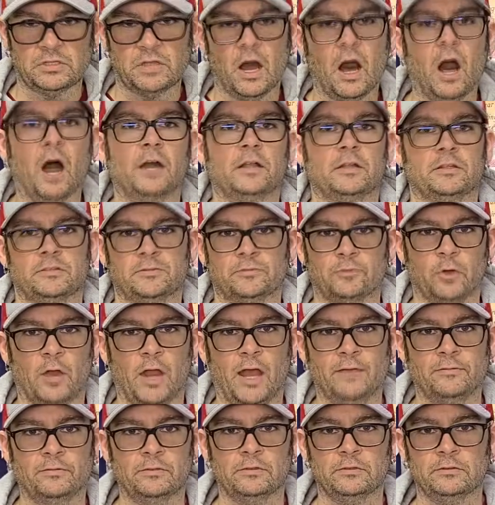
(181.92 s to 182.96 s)
hottest for
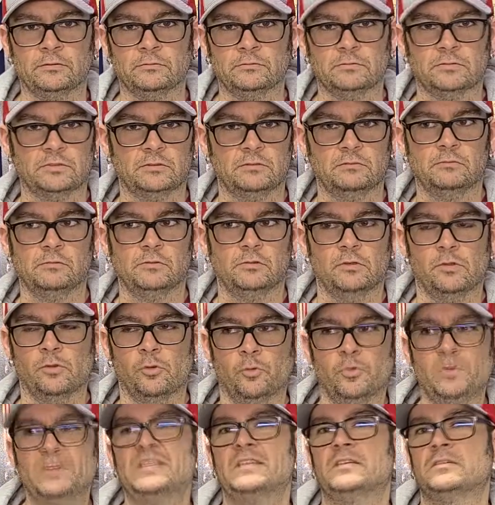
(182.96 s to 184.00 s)
having the
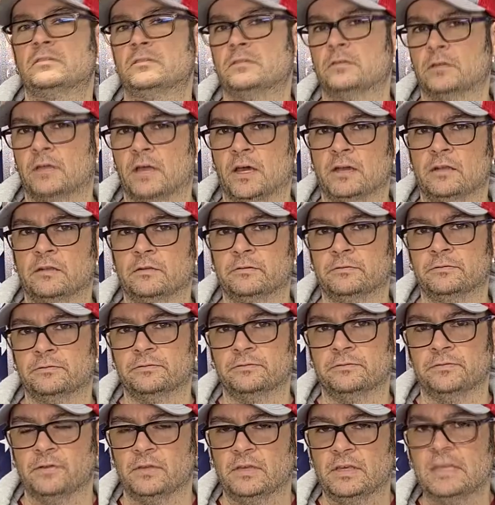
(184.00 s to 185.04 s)
weakest kind
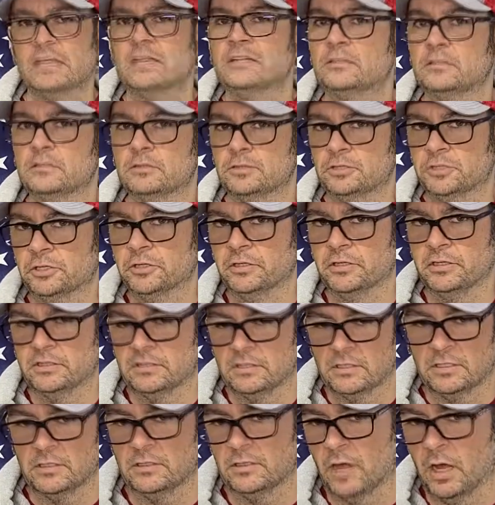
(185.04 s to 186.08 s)
of heat chilies
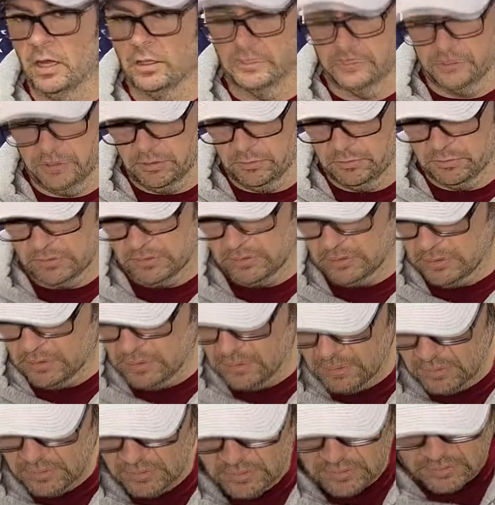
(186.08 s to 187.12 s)
in it, anchos.
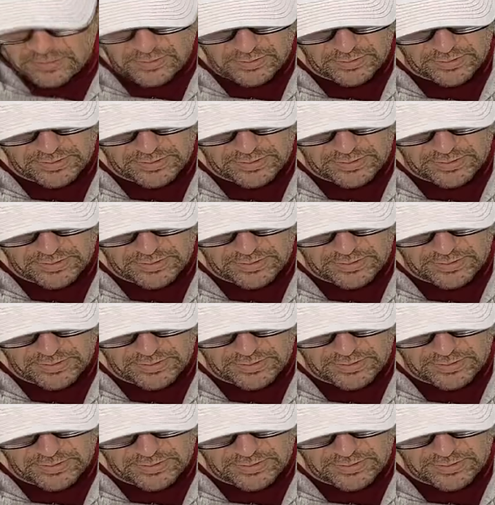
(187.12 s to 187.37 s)
So